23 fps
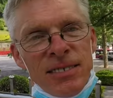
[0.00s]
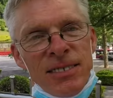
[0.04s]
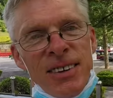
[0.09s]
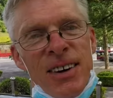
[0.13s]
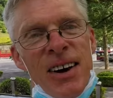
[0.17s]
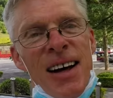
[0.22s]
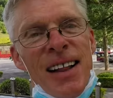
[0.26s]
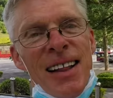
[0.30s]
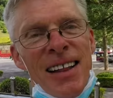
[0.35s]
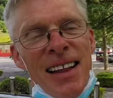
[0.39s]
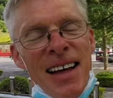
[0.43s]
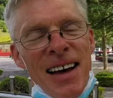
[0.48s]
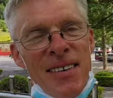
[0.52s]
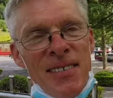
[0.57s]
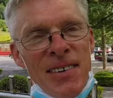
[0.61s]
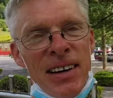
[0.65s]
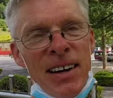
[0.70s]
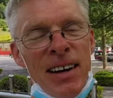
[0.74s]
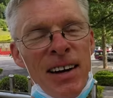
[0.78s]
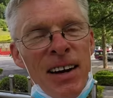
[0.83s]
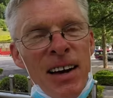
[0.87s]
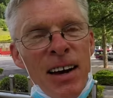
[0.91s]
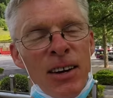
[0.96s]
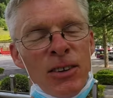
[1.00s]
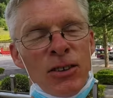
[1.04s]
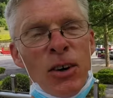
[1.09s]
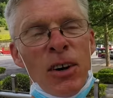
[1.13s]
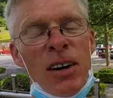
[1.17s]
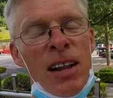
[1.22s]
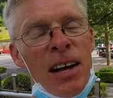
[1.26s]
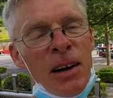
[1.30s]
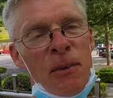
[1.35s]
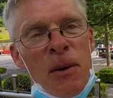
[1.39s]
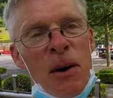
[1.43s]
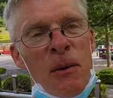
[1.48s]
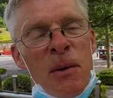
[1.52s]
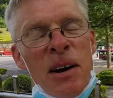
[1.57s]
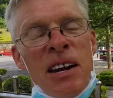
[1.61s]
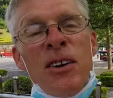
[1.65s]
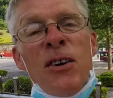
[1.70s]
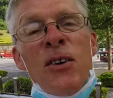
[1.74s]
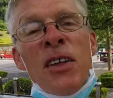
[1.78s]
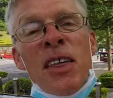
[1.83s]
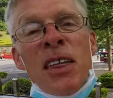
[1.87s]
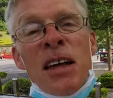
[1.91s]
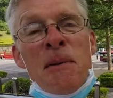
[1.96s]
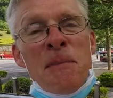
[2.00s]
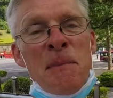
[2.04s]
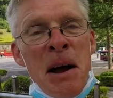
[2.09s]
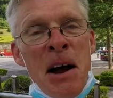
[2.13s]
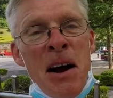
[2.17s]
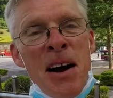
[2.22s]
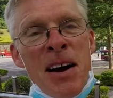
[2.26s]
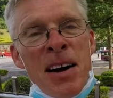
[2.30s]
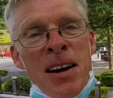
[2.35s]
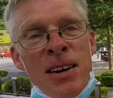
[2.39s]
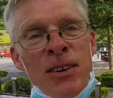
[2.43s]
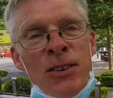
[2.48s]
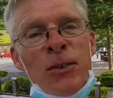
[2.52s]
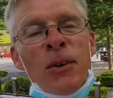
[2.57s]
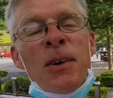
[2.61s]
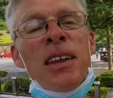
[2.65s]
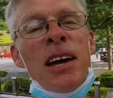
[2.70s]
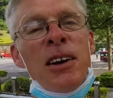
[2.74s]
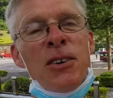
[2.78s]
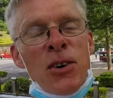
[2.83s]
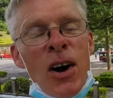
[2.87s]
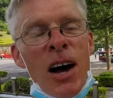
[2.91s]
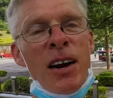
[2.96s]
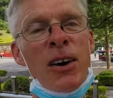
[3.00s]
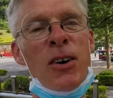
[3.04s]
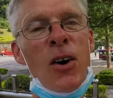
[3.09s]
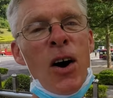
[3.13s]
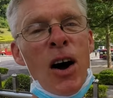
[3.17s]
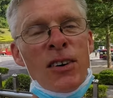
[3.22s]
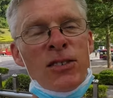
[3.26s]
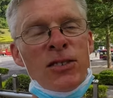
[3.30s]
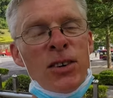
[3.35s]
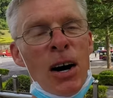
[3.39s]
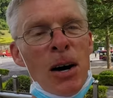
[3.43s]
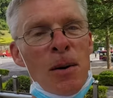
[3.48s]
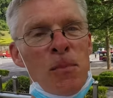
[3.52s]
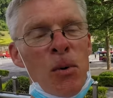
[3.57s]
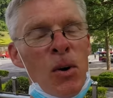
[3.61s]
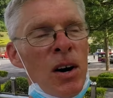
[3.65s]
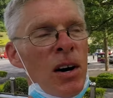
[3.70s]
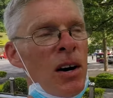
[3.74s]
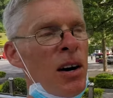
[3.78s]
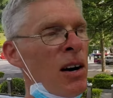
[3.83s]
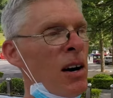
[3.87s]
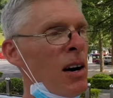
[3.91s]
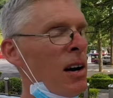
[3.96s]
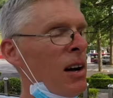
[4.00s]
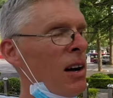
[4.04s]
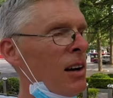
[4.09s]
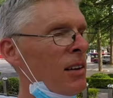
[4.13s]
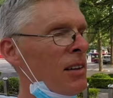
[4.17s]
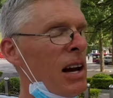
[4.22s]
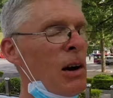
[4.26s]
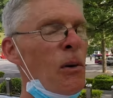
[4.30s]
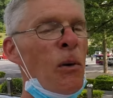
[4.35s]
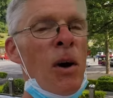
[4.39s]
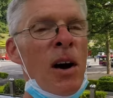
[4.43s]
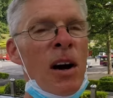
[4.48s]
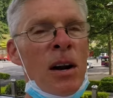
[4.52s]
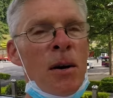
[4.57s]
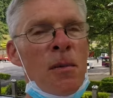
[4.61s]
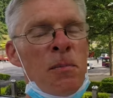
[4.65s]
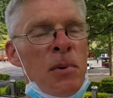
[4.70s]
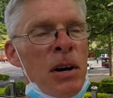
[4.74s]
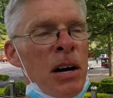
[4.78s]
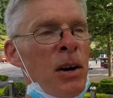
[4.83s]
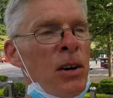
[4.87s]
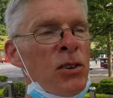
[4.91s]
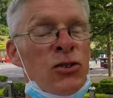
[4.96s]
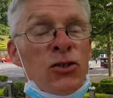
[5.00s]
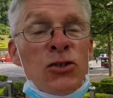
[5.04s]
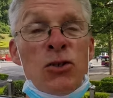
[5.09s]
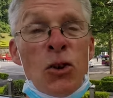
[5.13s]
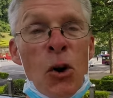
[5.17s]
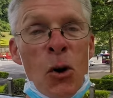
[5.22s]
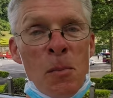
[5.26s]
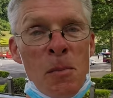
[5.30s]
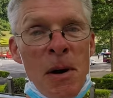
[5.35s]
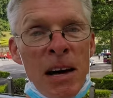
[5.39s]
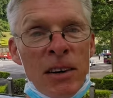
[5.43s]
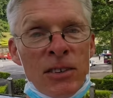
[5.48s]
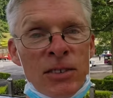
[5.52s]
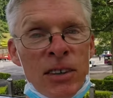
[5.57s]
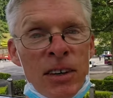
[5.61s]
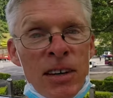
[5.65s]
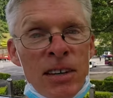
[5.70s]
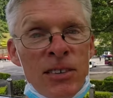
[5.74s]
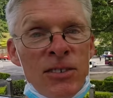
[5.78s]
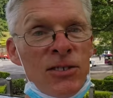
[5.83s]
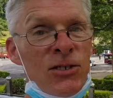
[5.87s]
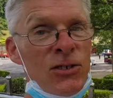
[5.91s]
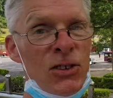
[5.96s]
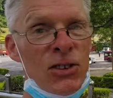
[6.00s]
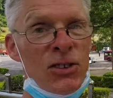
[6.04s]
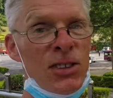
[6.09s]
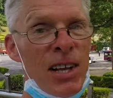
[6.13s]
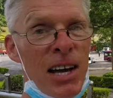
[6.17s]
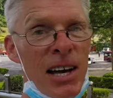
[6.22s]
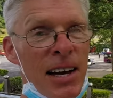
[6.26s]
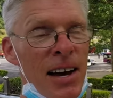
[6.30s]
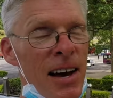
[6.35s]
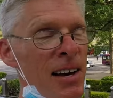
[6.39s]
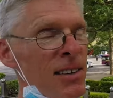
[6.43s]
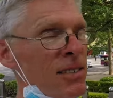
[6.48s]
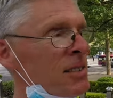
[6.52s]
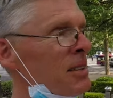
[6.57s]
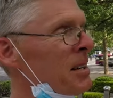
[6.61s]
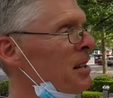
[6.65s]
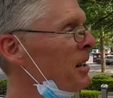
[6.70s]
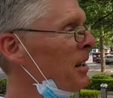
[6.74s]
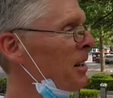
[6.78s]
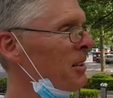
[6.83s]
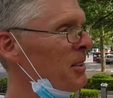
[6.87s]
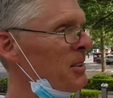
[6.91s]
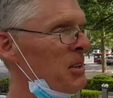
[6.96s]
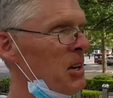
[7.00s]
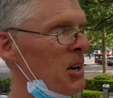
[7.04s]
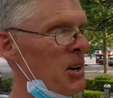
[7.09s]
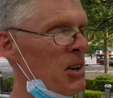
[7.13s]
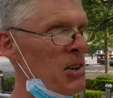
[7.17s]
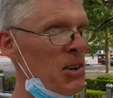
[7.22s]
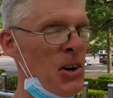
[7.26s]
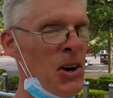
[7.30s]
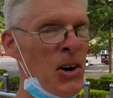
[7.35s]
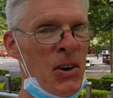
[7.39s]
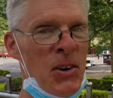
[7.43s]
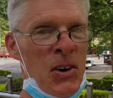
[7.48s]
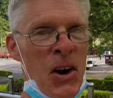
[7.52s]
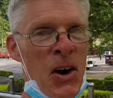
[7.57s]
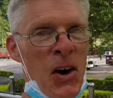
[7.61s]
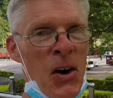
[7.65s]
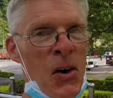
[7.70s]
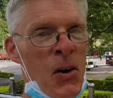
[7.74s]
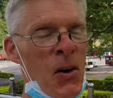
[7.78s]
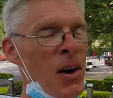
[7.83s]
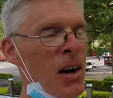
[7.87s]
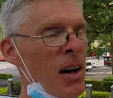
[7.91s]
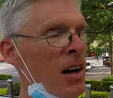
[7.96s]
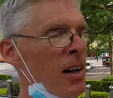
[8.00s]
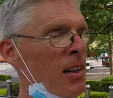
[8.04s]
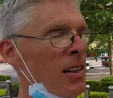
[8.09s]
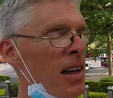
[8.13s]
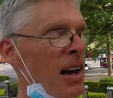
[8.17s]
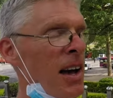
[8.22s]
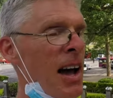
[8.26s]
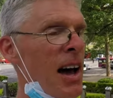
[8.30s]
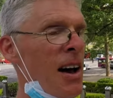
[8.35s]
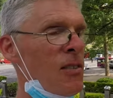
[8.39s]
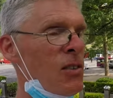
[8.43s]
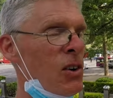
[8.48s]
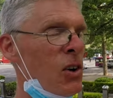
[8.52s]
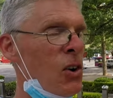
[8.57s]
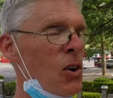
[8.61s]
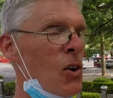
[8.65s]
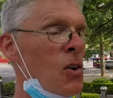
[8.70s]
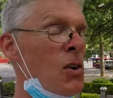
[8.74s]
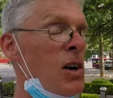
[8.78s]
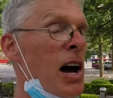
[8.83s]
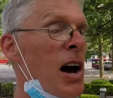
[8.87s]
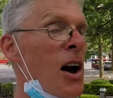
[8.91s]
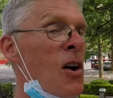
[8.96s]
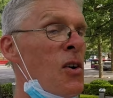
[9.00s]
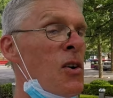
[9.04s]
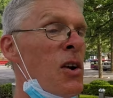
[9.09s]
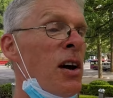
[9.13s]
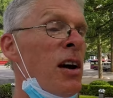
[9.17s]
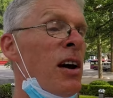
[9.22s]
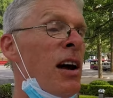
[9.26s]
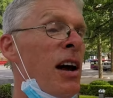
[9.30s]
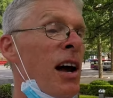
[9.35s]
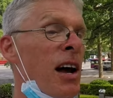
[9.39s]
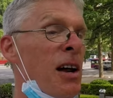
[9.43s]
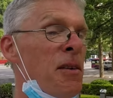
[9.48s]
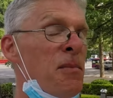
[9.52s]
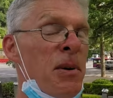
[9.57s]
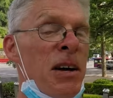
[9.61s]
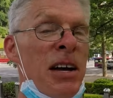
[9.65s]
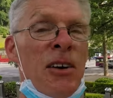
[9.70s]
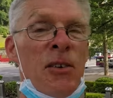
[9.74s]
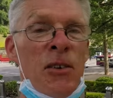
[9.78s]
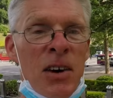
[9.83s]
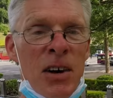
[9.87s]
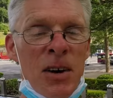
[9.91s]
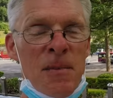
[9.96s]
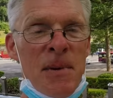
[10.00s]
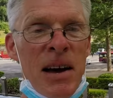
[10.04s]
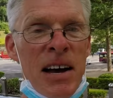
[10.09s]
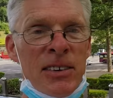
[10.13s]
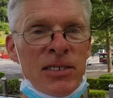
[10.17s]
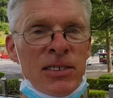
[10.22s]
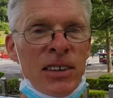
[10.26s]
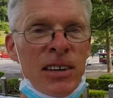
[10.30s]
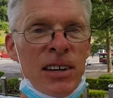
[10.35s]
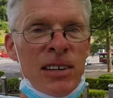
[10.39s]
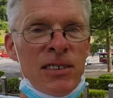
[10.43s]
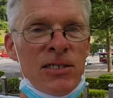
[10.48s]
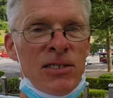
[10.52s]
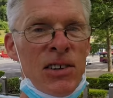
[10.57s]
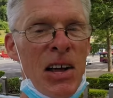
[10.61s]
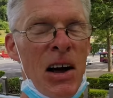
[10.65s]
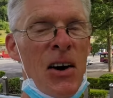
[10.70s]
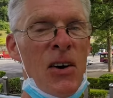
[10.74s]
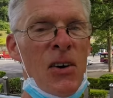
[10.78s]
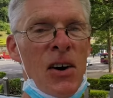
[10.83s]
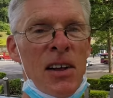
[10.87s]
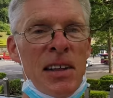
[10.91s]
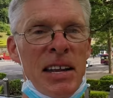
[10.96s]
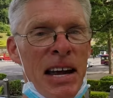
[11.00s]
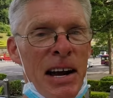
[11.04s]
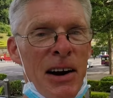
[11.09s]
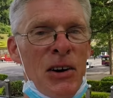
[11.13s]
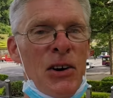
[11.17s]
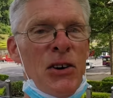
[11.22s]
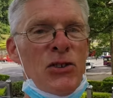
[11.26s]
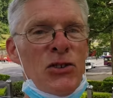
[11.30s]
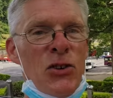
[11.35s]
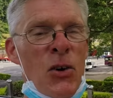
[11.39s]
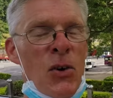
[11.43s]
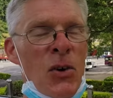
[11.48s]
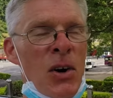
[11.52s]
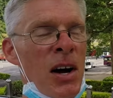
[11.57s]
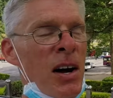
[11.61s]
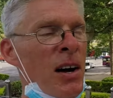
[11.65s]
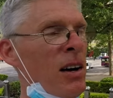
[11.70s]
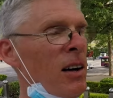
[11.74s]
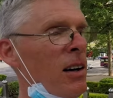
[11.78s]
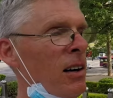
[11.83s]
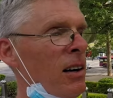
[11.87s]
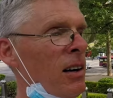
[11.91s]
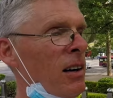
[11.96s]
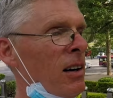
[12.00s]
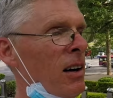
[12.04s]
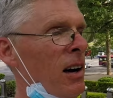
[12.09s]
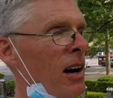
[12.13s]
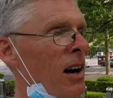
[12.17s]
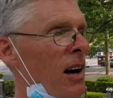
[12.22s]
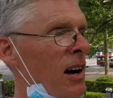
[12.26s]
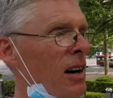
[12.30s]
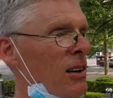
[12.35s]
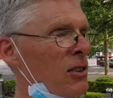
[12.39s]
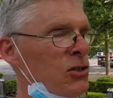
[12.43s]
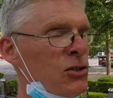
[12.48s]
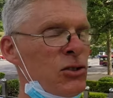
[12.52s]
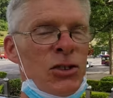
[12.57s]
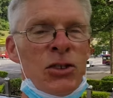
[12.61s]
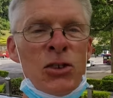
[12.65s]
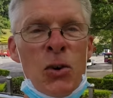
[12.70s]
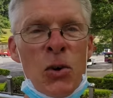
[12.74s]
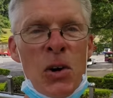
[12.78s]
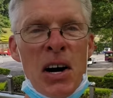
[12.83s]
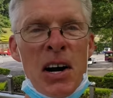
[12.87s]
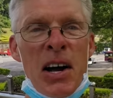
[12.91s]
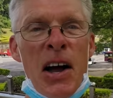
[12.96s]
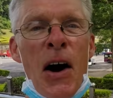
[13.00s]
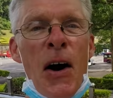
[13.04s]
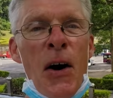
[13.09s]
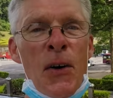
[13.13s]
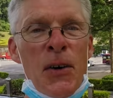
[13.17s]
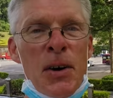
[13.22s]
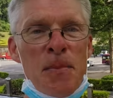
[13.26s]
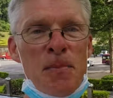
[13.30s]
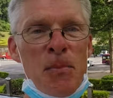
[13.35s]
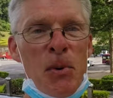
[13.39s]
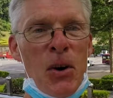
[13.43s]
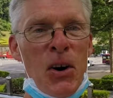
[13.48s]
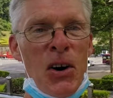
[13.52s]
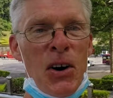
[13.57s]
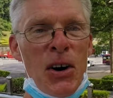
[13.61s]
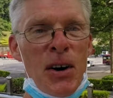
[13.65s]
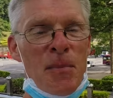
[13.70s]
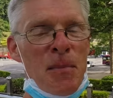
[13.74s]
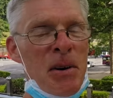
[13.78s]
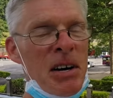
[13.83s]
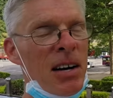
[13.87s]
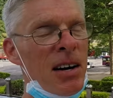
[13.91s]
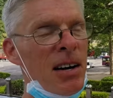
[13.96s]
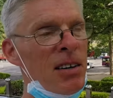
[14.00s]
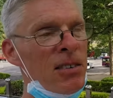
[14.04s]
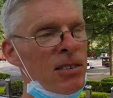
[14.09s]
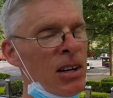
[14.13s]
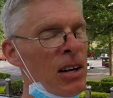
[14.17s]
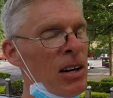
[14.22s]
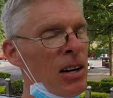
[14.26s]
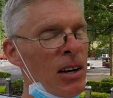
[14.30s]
Gotta love it. Sort of like what we do to the Americans when they try to cross our border. They want to be snow Mexicans just like us. No, no, no. They have to go down and be real Mexicans down on the Arizona, Sonora County border, because